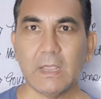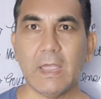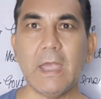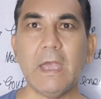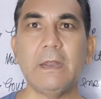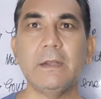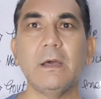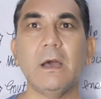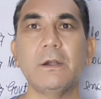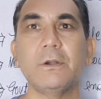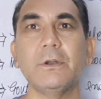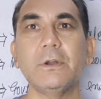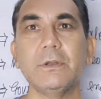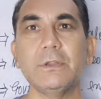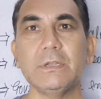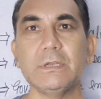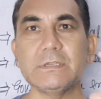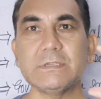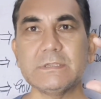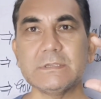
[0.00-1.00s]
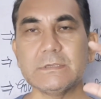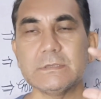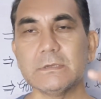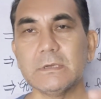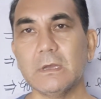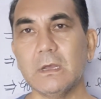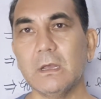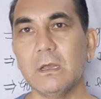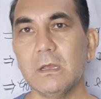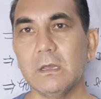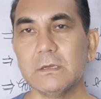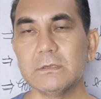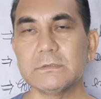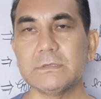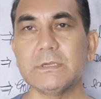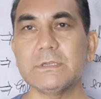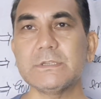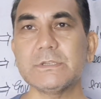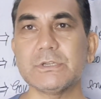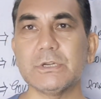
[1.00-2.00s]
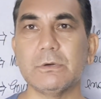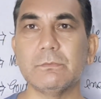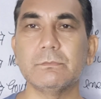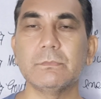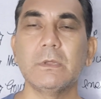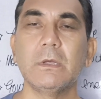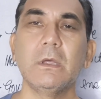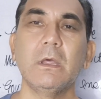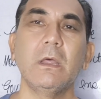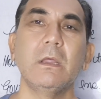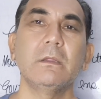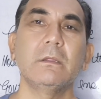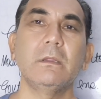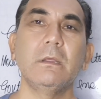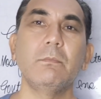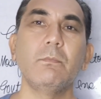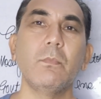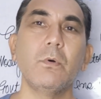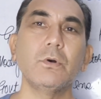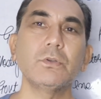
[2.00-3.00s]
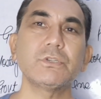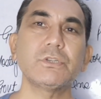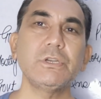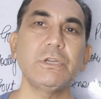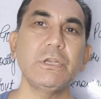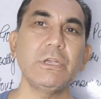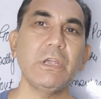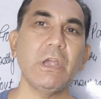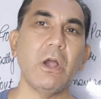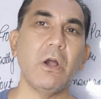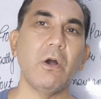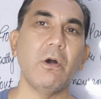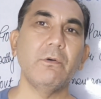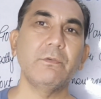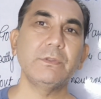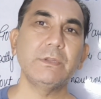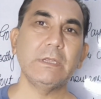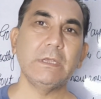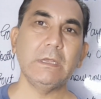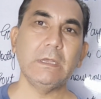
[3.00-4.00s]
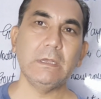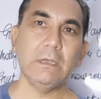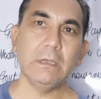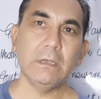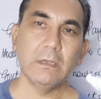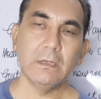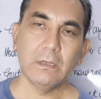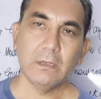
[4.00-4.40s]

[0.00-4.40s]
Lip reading: And under this system, the mostly of the